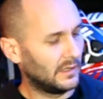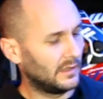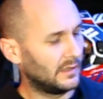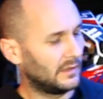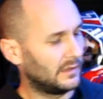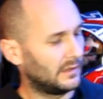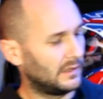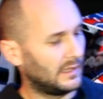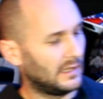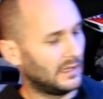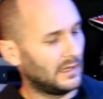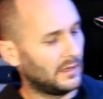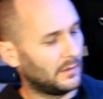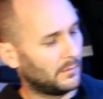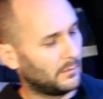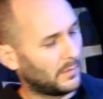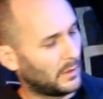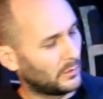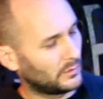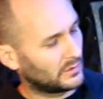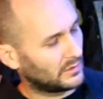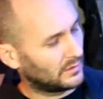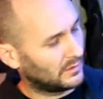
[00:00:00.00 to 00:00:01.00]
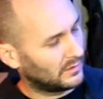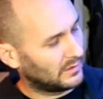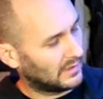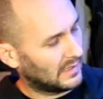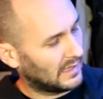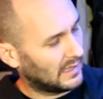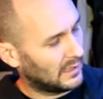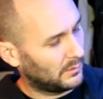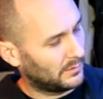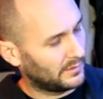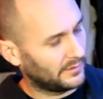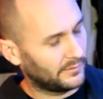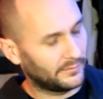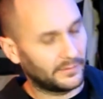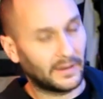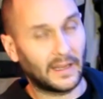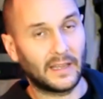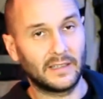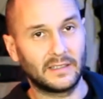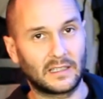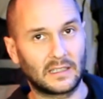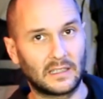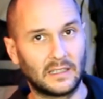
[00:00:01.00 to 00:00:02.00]
the Motul helmet and
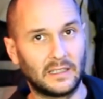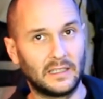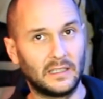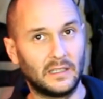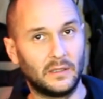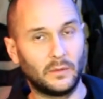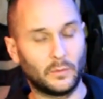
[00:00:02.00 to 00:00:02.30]
visor cleaner,